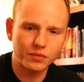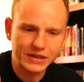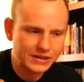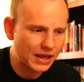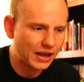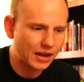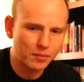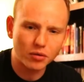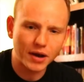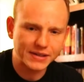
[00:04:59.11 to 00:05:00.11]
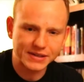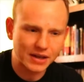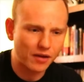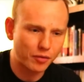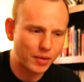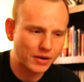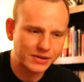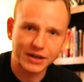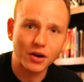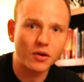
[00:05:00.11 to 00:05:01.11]
This thing implies stuff
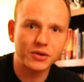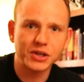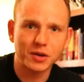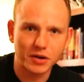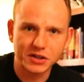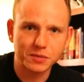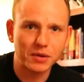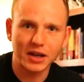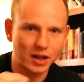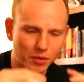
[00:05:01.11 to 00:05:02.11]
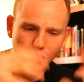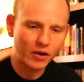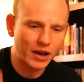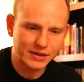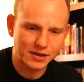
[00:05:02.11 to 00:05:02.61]
about technology and about spinning and about all